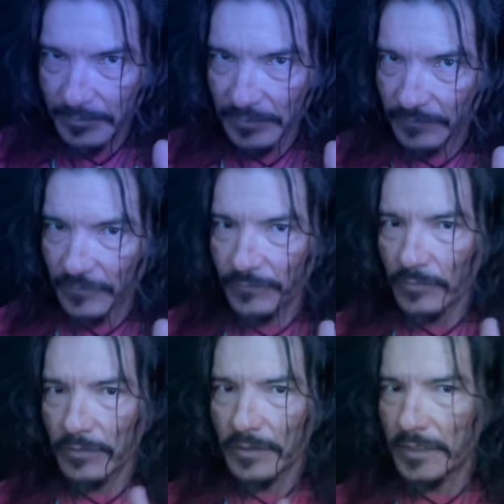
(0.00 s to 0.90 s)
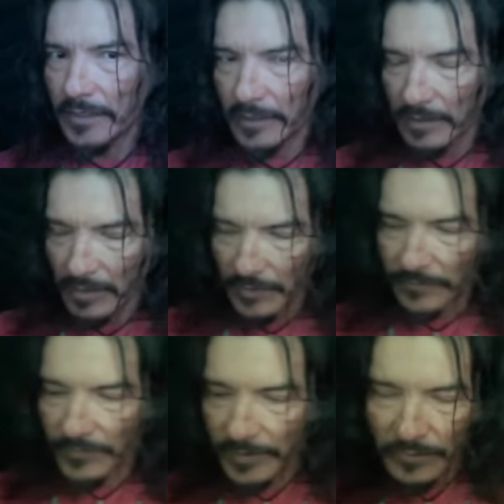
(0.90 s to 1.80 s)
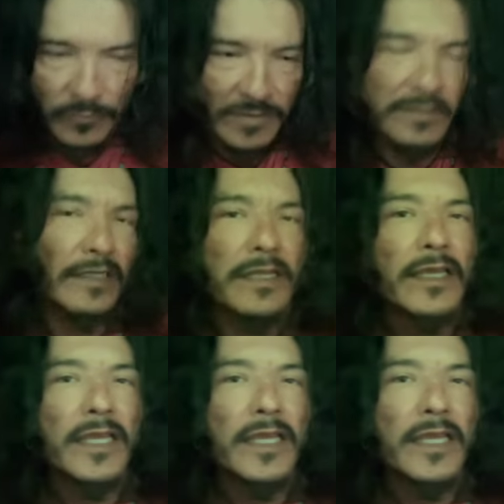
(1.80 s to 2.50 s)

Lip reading: before in another video, was that,